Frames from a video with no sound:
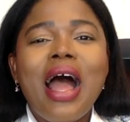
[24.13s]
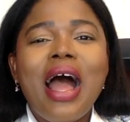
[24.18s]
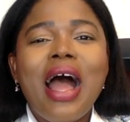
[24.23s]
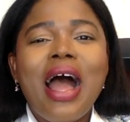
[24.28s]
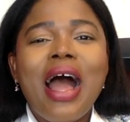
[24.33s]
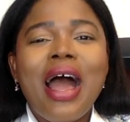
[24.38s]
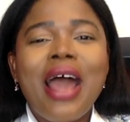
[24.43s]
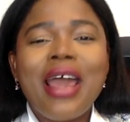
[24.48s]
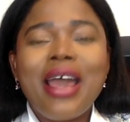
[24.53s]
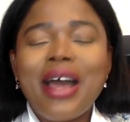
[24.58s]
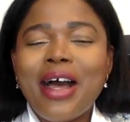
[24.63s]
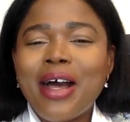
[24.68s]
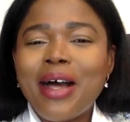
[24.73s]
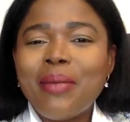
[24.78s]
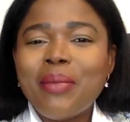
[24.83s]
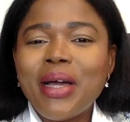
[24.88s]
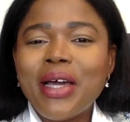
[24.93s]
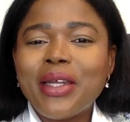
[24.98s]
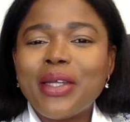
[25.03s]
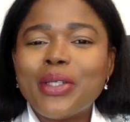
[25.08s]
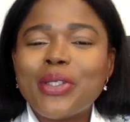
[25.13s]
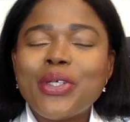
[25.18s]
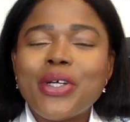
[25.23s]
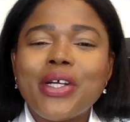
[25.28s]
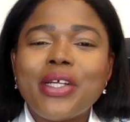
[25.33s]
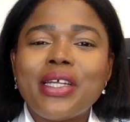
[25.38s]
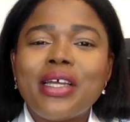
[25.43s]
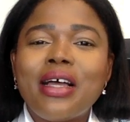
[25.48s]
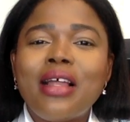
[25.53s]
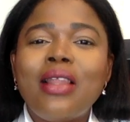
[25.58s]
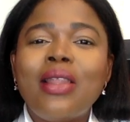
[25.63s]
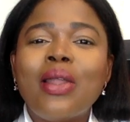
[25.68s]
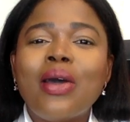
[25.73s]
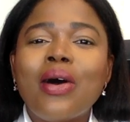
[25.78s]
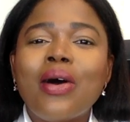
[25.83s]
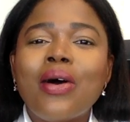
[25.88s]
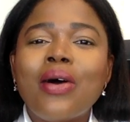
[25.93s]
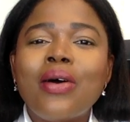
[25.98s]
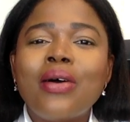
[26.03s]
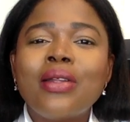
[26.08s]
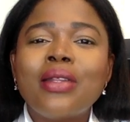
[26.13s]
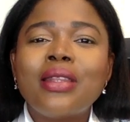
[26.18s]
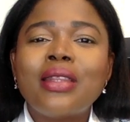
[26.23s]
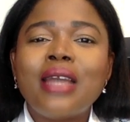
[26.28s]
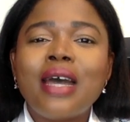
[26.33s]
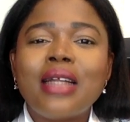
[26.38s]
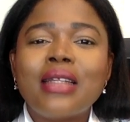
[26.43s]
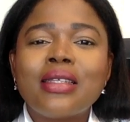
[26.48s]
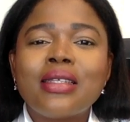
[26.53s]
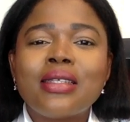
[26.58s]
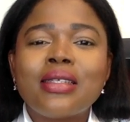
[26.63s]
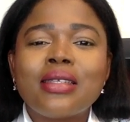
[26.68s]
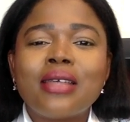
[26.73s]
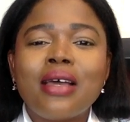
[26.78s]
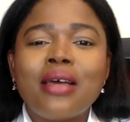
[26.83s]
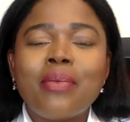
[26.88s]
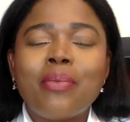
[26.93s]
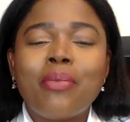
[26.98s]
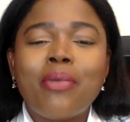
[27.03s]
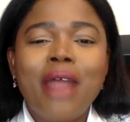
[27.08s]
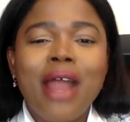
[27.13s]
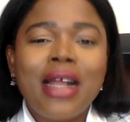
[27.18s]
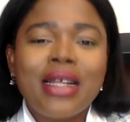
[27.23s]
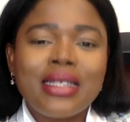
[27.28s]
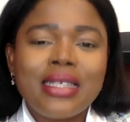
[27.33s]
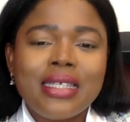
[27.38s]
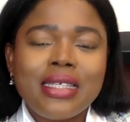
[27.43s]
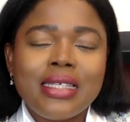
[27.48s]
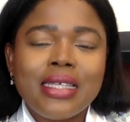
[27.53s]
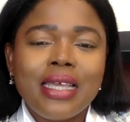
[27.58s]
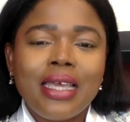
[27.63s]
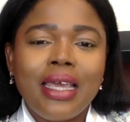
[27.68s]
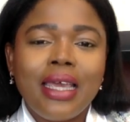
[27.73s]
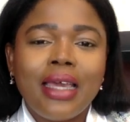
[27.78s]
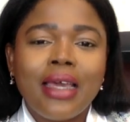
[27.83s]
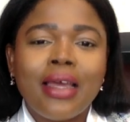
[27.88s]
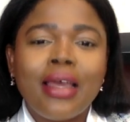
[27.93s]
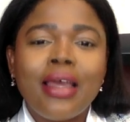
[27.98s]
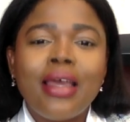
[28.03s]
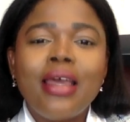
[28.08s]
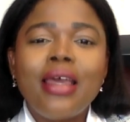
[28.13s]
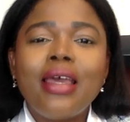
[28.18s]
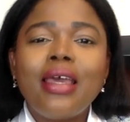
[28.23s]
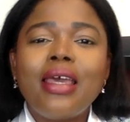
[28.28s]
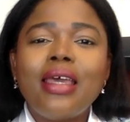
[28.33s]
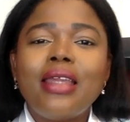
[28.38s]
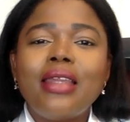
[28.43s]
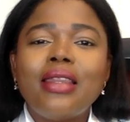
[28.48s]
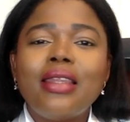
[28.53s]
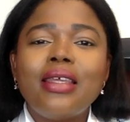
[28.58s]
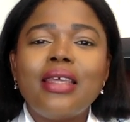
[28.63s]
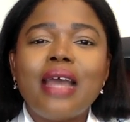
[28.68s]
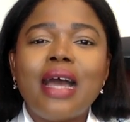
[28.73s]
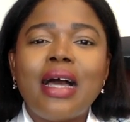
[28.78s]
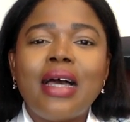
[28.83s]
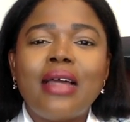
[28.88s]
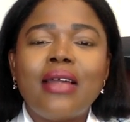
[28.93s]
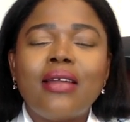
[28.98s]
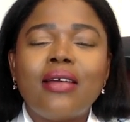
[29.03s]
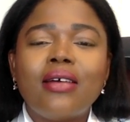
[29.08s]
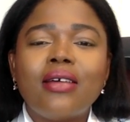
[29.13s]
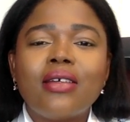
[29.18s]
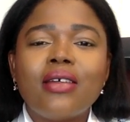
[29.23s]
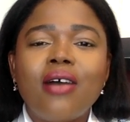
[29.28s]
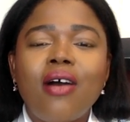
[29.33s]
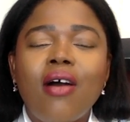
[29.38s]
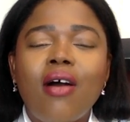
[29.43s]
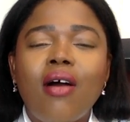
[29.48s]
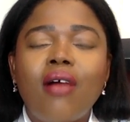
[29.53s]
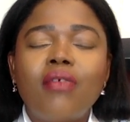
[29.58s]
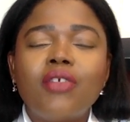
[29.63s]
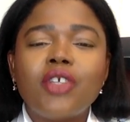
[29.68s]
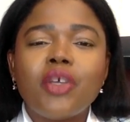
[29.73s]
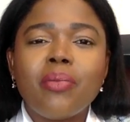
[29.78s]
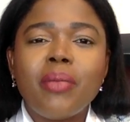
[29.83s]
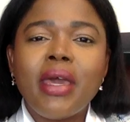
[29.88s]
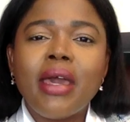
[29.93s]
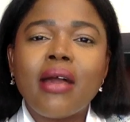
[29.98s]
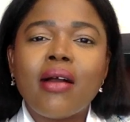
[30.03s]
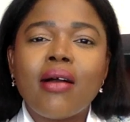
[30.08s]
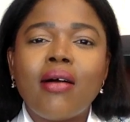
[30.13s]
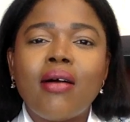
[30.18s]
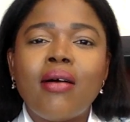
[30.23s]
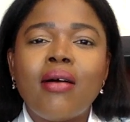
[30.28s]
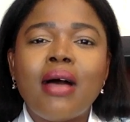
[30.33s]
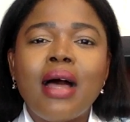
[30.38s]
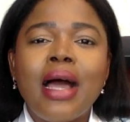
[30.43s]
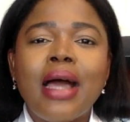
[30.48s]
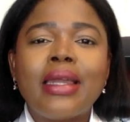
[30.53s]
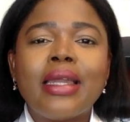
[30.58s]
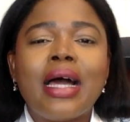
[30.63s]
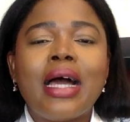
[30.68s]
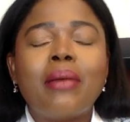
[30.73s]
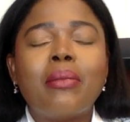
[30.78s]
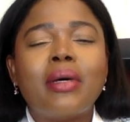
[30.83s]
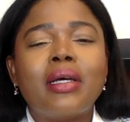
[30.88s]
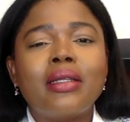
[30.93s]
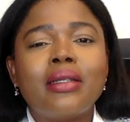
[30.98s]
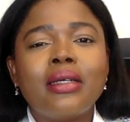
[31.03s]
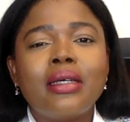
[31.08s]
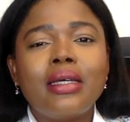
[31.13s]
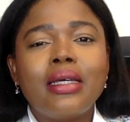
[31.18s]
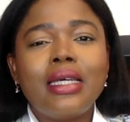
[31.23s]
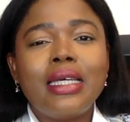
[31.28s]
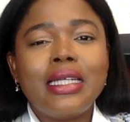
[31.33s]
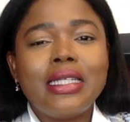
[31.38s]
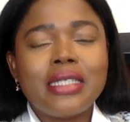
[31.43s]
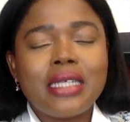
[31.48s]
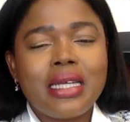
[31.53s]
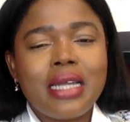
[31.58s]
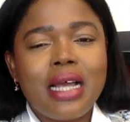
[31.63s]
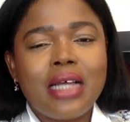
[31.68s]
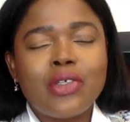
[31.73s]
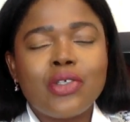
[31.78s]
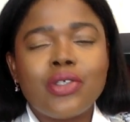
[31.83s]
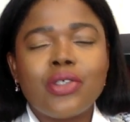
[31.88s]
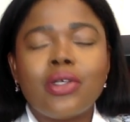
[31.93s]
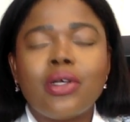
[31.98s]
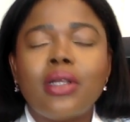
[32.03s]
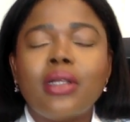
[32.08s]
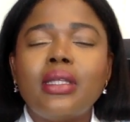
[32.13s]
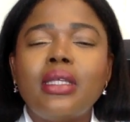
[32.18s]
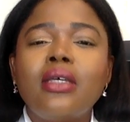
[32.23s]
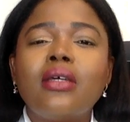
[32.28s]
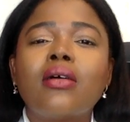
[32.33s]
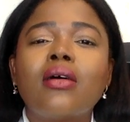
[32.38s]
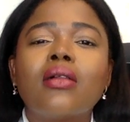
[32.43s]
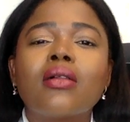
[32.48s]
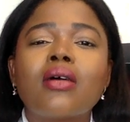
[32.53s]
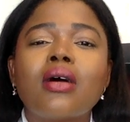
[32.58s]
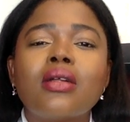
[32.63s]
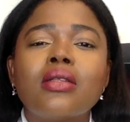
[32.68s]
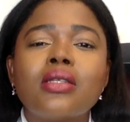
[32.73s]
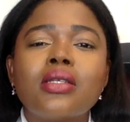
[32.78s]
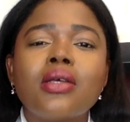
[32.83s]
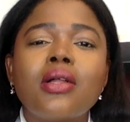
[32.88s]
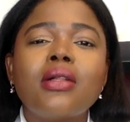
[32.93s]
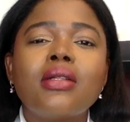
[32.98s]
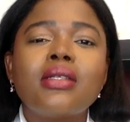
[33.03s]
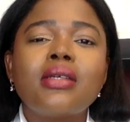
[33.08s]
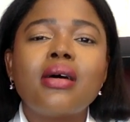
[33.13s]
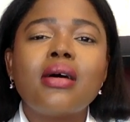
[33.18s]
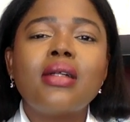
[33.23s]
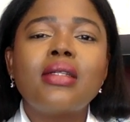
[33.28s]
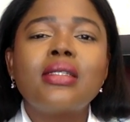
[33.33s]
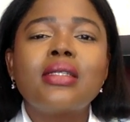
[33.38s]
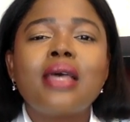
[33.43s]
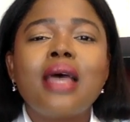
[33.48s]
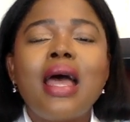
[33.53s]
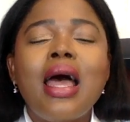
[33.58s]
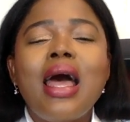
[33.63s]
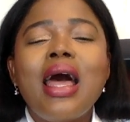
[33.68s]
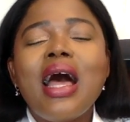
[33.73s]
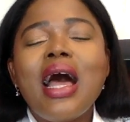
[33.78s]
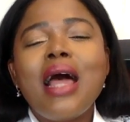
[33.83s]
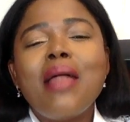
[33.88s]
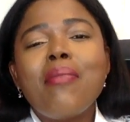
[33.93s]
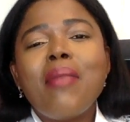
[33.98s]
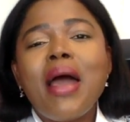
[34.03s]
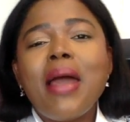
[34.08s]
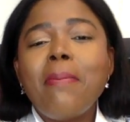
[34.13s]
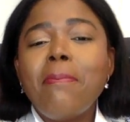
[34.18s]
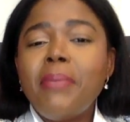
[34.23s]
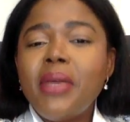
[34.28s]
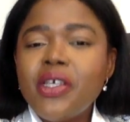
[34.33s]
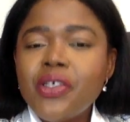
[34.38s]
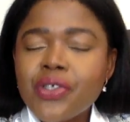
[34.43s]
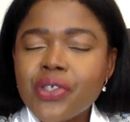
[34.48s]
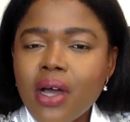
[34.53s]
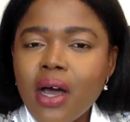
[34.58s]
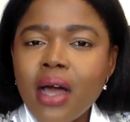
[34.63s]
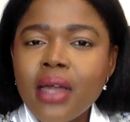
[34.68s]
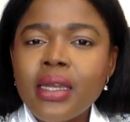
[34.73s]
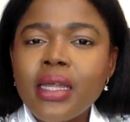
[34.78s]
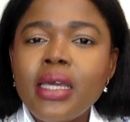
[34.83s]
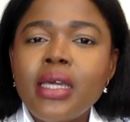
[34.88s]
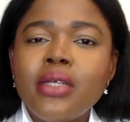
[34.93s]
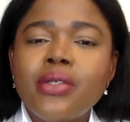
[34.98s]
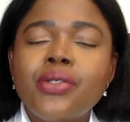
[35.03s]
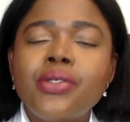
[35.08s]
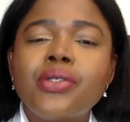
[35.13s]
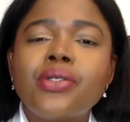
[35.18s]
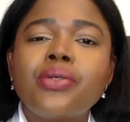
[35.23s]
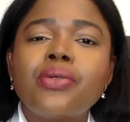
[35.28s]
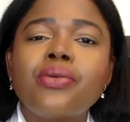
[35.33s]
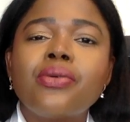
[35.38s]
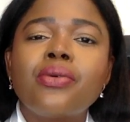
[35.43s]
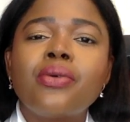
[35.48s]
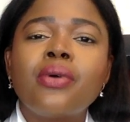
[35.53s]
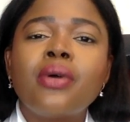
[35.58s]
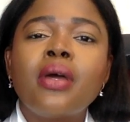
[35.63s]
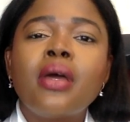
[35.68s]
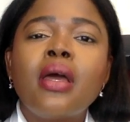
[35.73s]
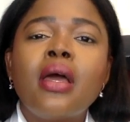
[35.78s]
I am an attorney at law that's practicing in the island of Jamaica, and I'm an international legal consultant. And my mission is to